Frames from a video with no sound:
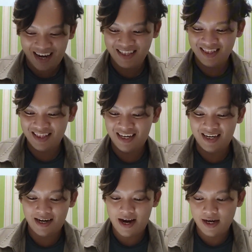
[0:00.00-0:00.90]
And the
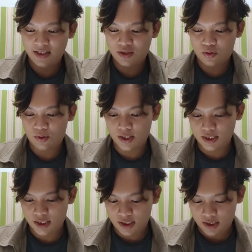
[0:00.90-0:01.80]
next
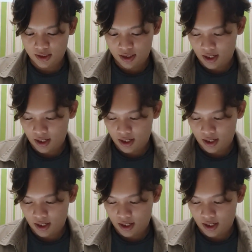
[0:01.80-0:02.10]
question